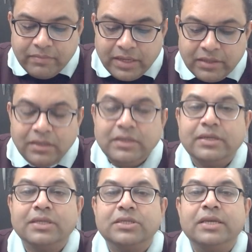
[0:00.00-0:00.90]
Mental
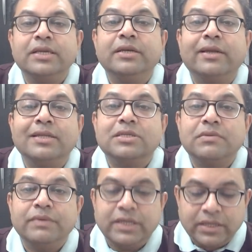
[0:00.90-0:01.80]
intention, any
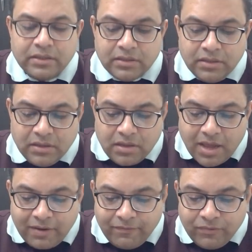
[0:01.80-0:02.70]
intention we take.
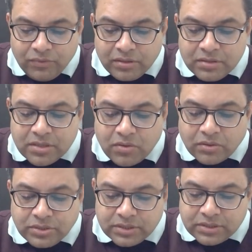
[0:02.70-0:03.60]
And fourth is the
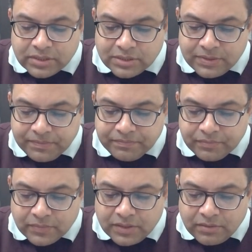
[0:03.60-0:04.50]
consciousness,
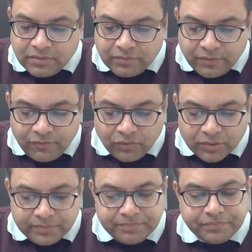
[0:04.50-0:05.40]
the fourth.